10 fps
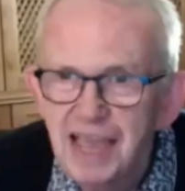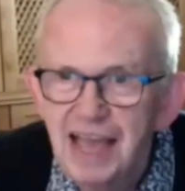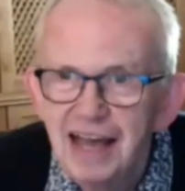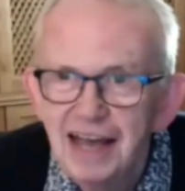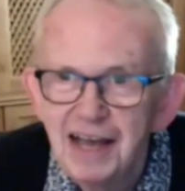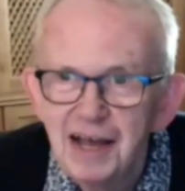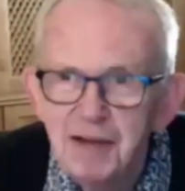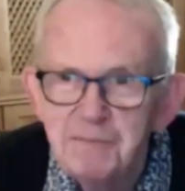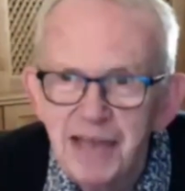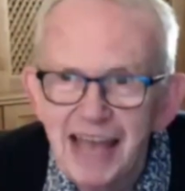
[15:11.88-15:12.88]

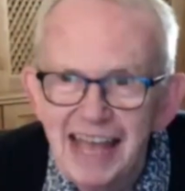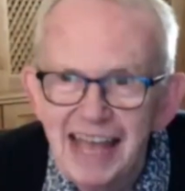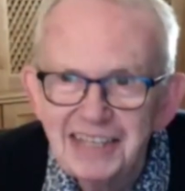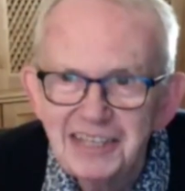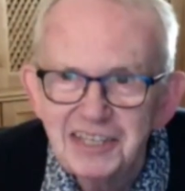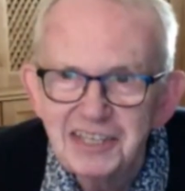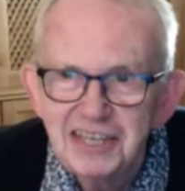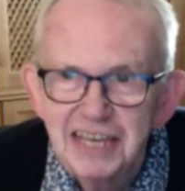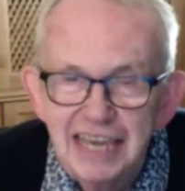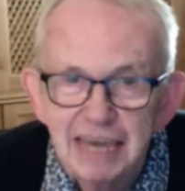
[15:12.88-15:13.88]
And
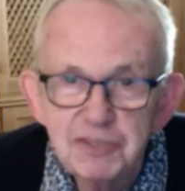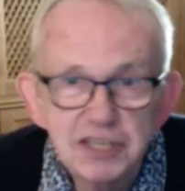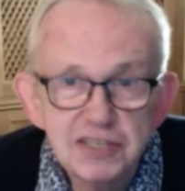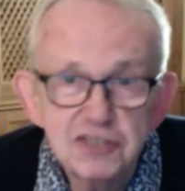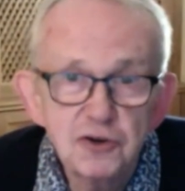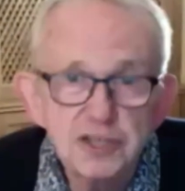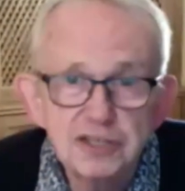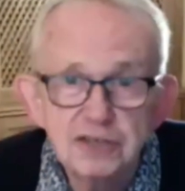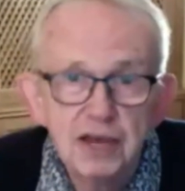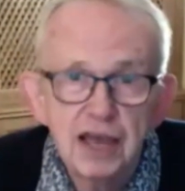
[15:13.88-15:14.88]
it was just a joy to do.
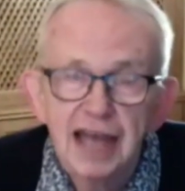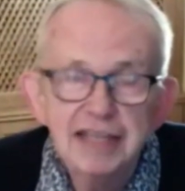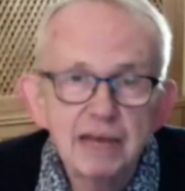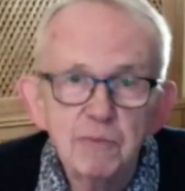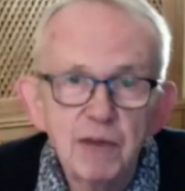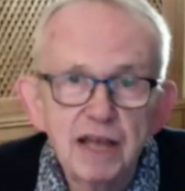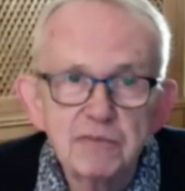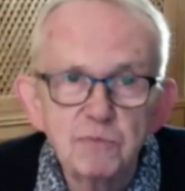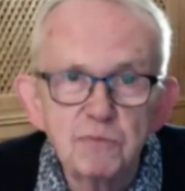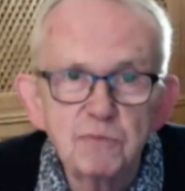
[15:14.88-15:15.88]

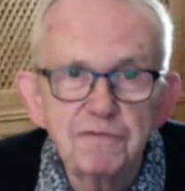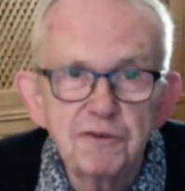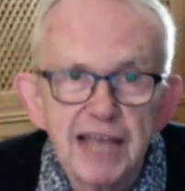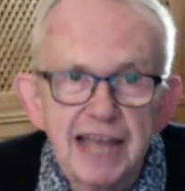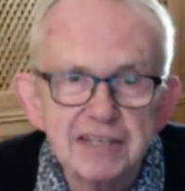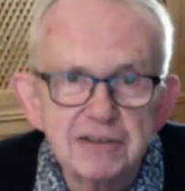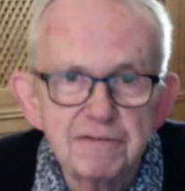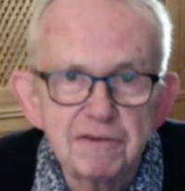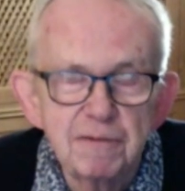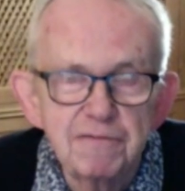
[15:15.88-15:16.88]
And for an actor and for
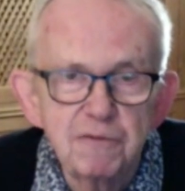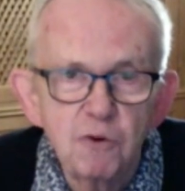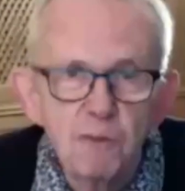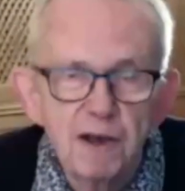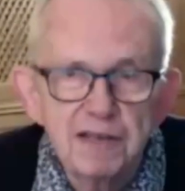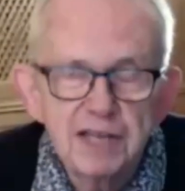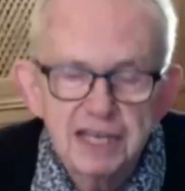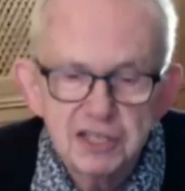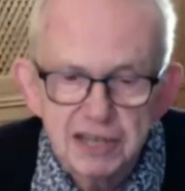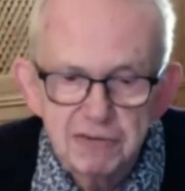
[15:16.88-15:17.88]
a performer,
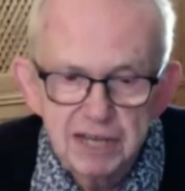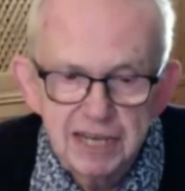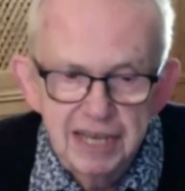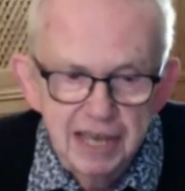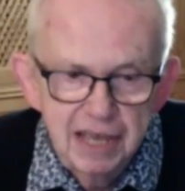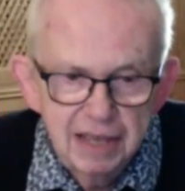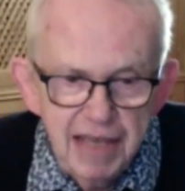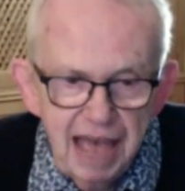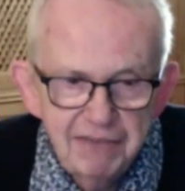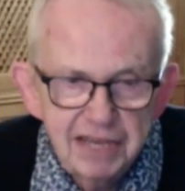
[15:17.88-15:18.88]
generally,
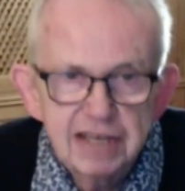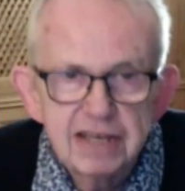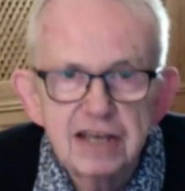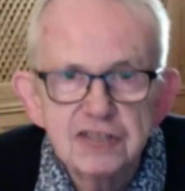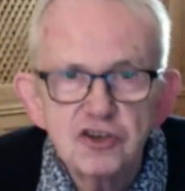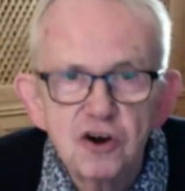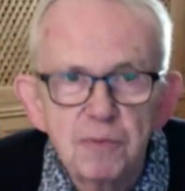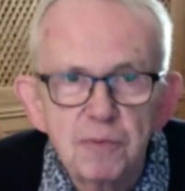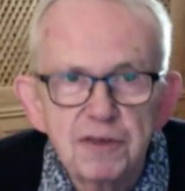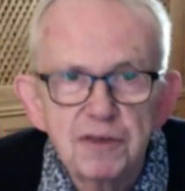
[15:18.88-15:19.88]
having a
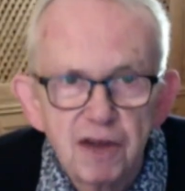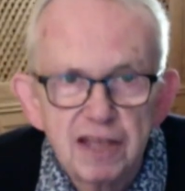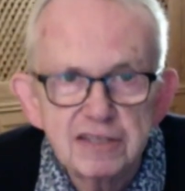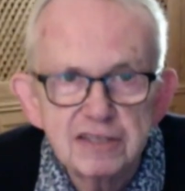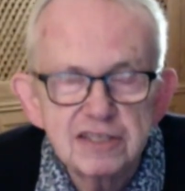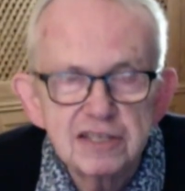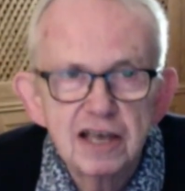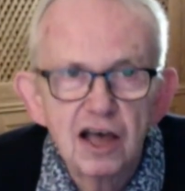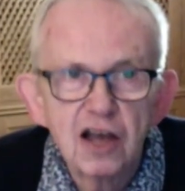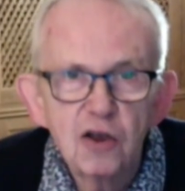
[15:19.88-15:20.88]
job that runs
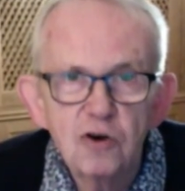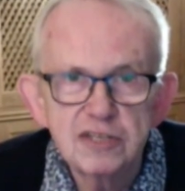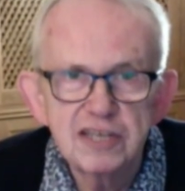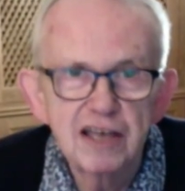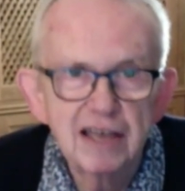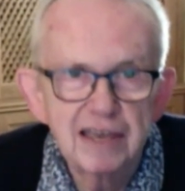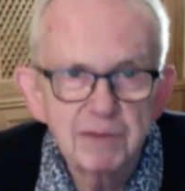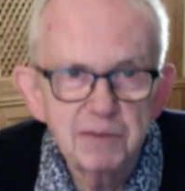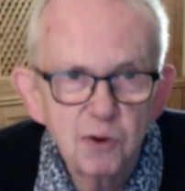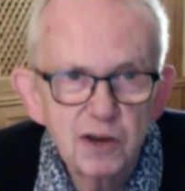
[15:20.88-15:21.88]
a long time
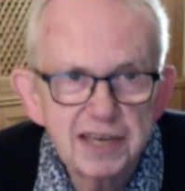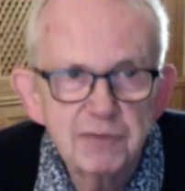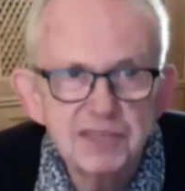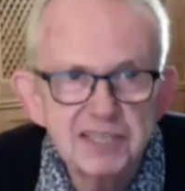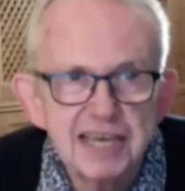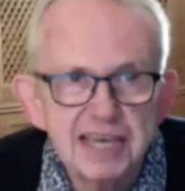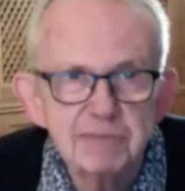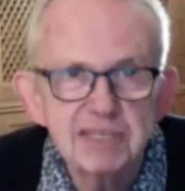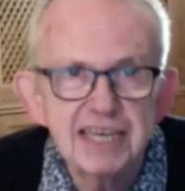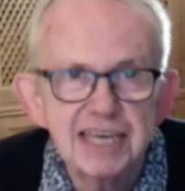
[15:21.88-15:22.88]
and working with the same
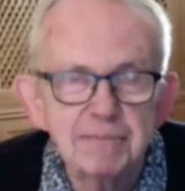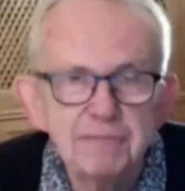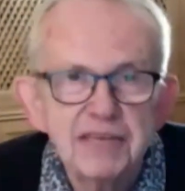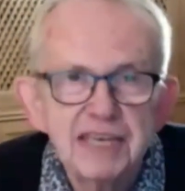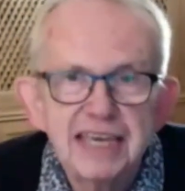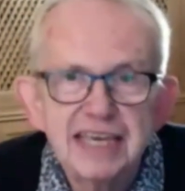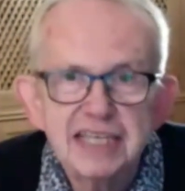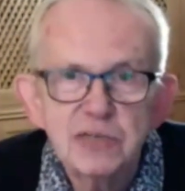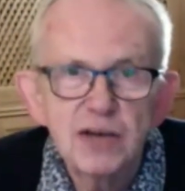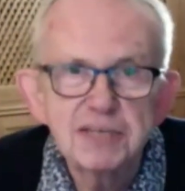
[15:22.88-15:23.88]
team is
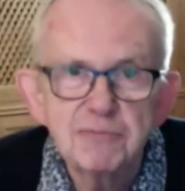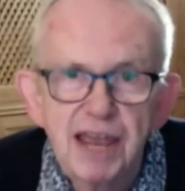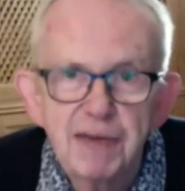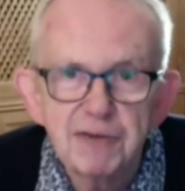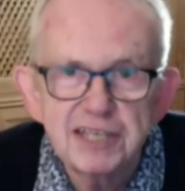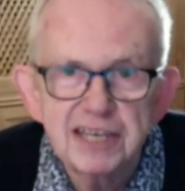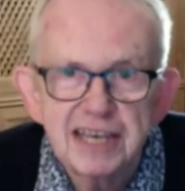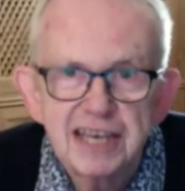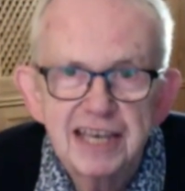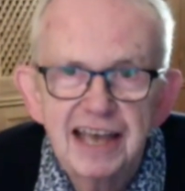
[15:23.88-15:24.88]
quite a rarity.
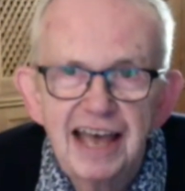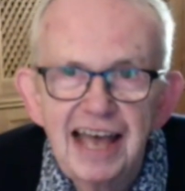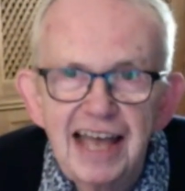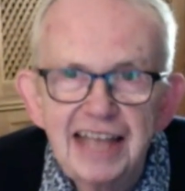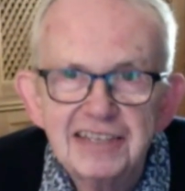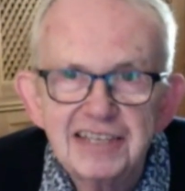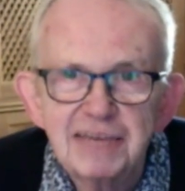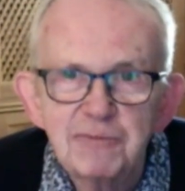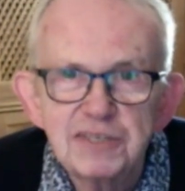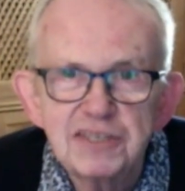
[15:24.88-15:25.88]
And
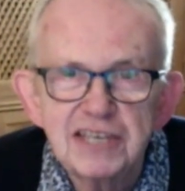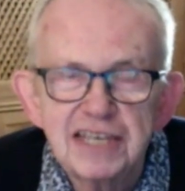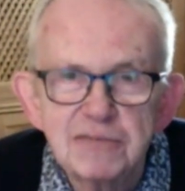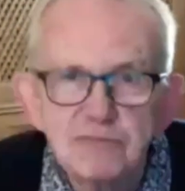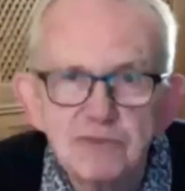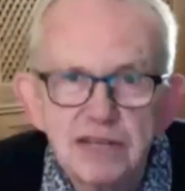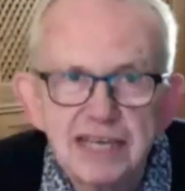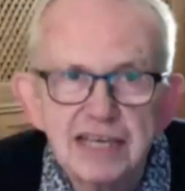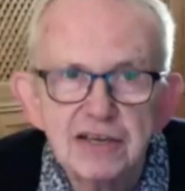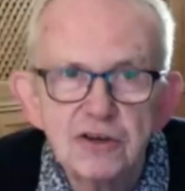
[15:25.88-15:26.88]
it's really
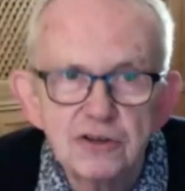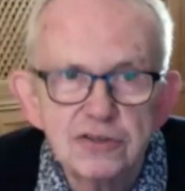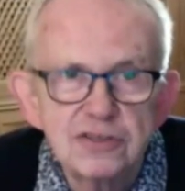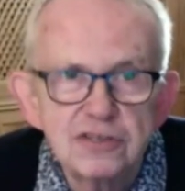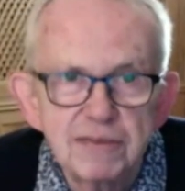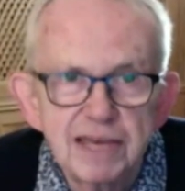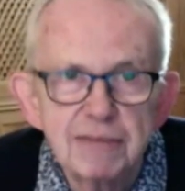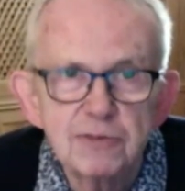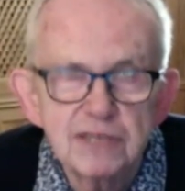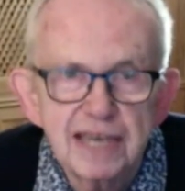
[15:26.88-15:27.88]
good to be able
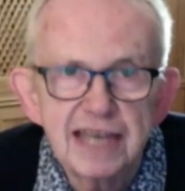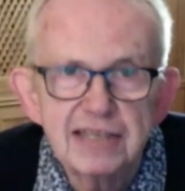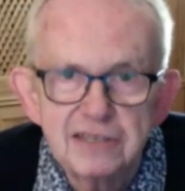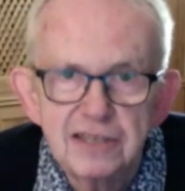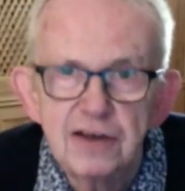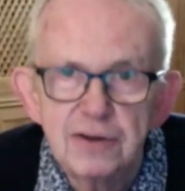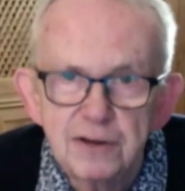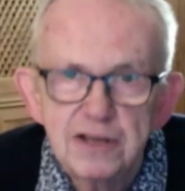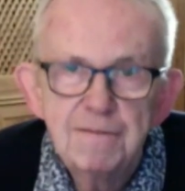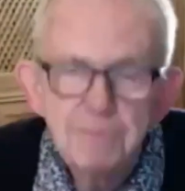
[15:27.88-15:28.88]
to get to know
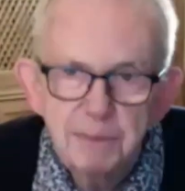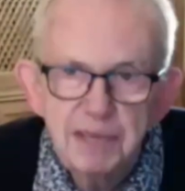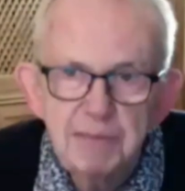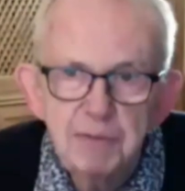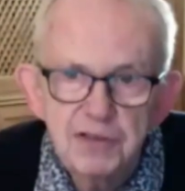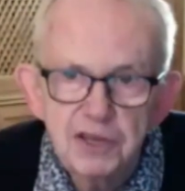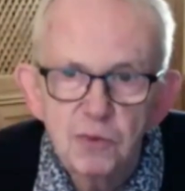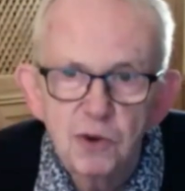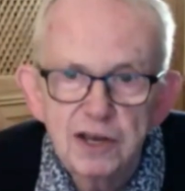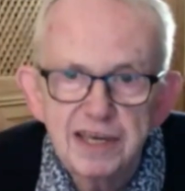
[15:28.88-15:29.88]
the people that you're
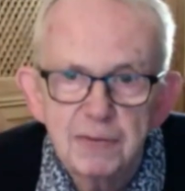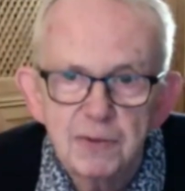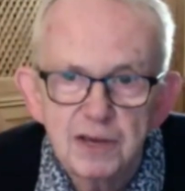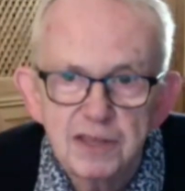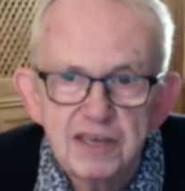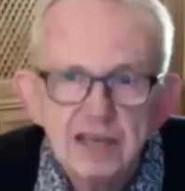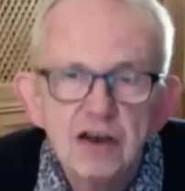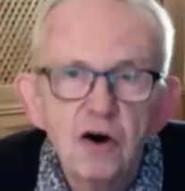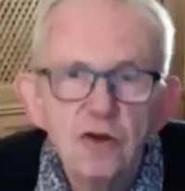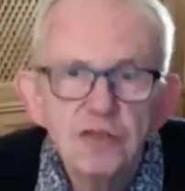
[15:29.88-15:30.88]
working with
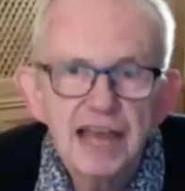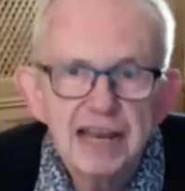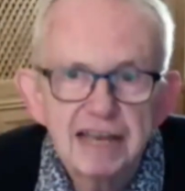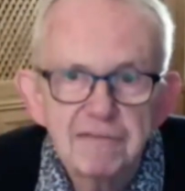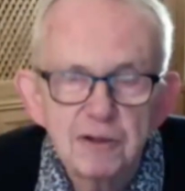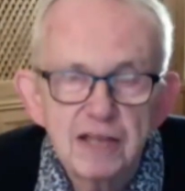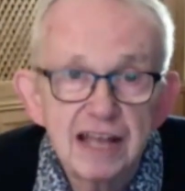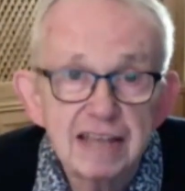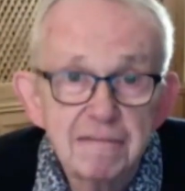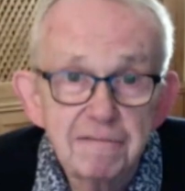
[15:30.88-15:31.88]
on that level.
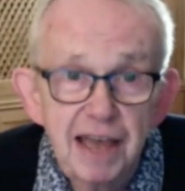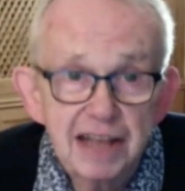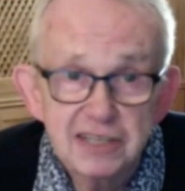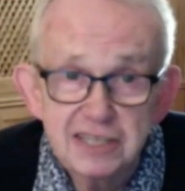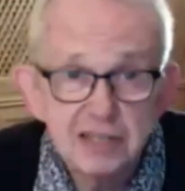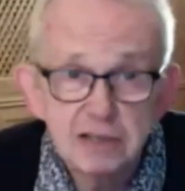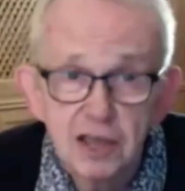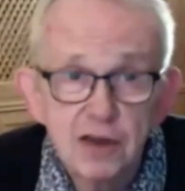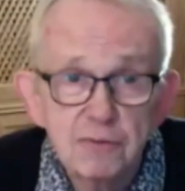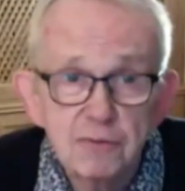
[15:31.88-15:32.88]
And
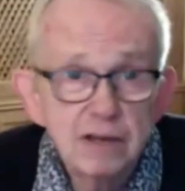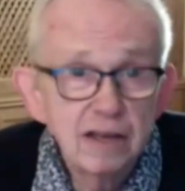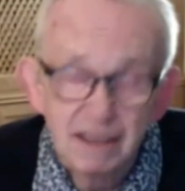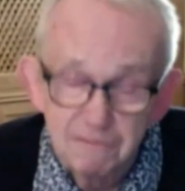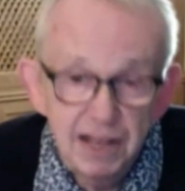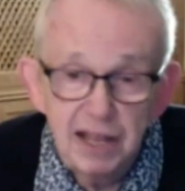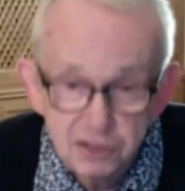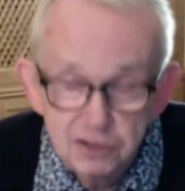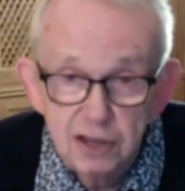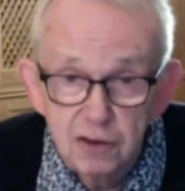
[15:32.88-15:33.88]
I
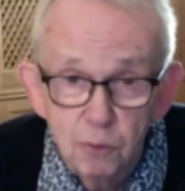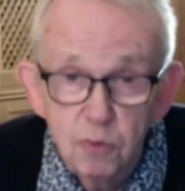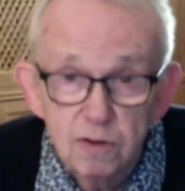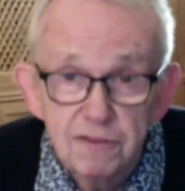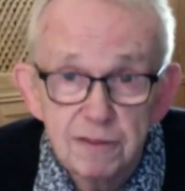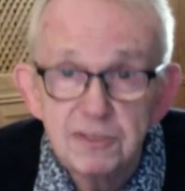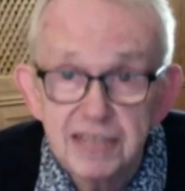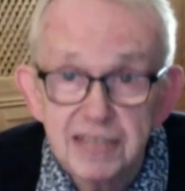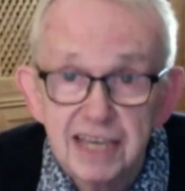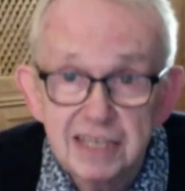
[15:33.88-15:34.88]
do know all of them
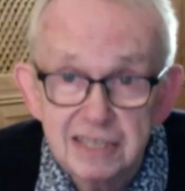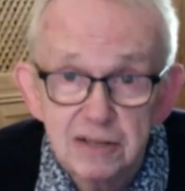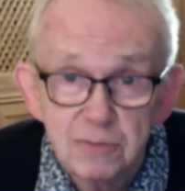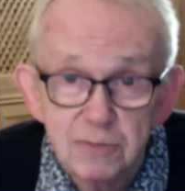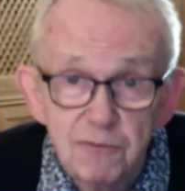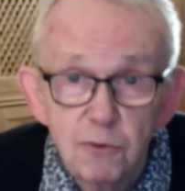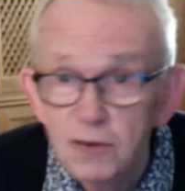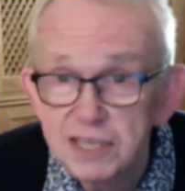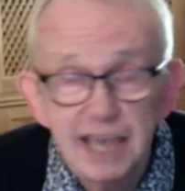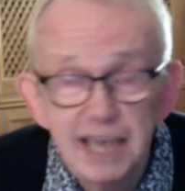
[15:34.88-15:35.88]
today still. We've
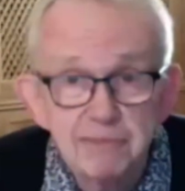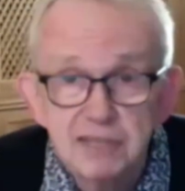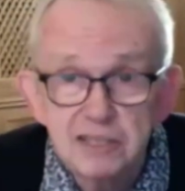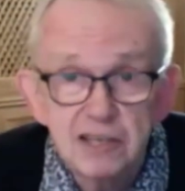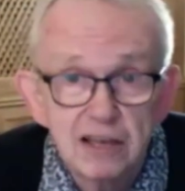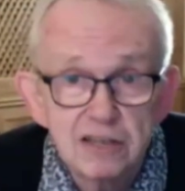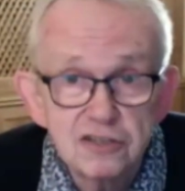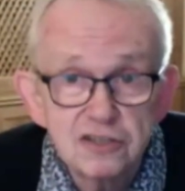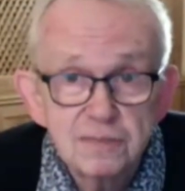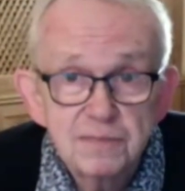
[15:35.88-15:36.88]
always kept in touch.